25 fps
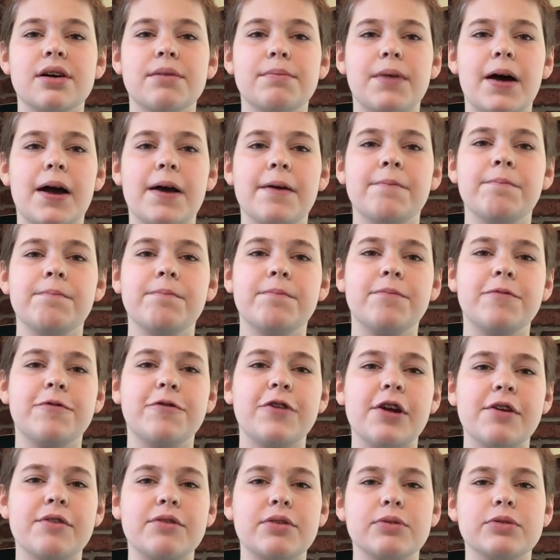my
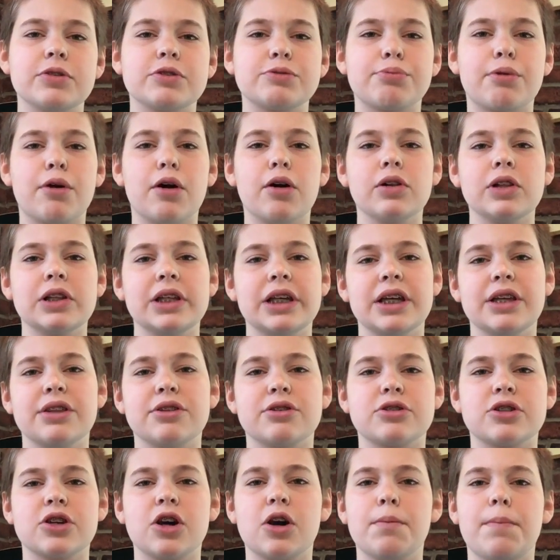favorite was probably
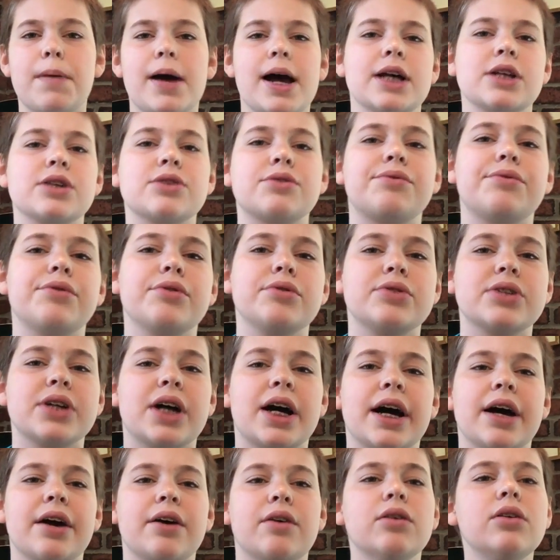either Topaz or
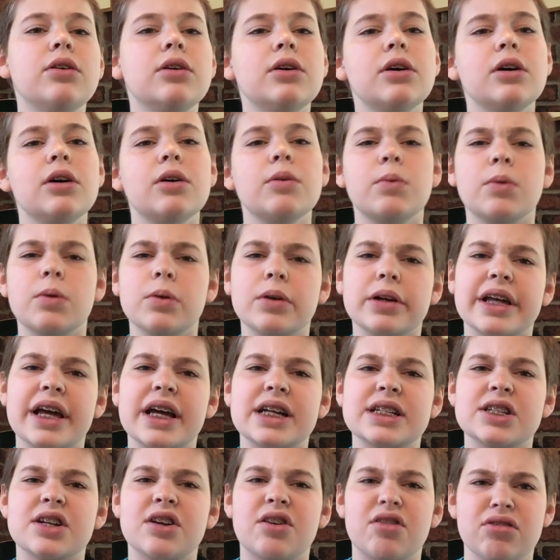Rutile. We'll
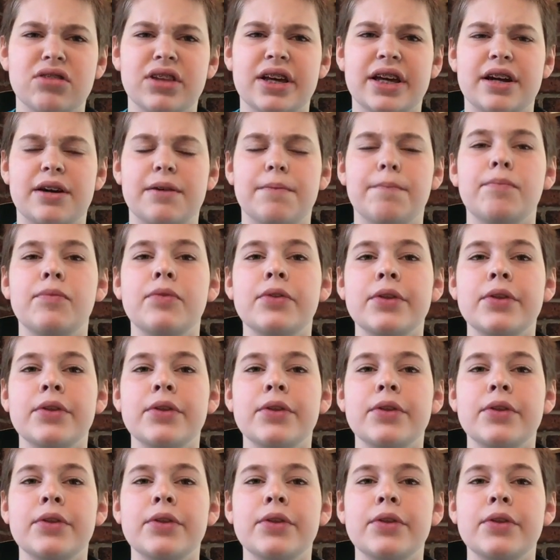get to her later.